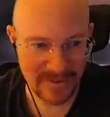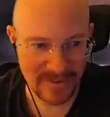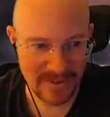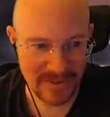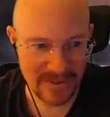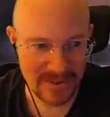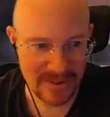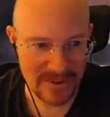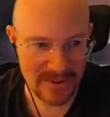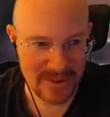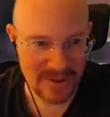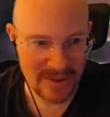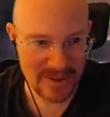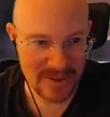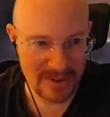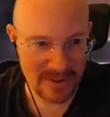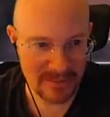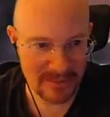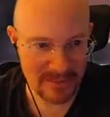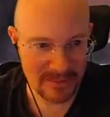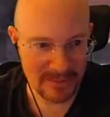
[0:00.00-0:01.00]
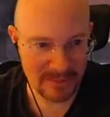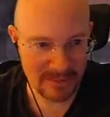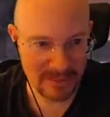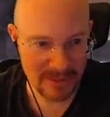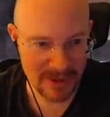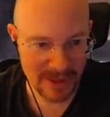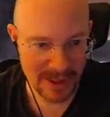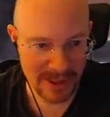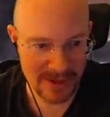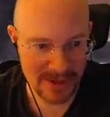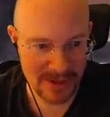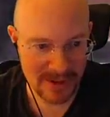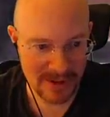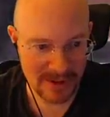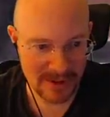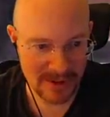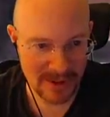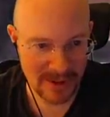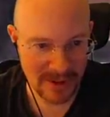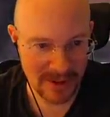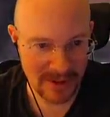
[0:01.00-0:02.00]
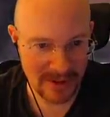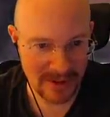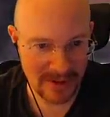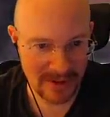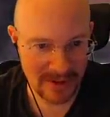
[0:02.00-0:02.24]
And uh, system protection. Okay.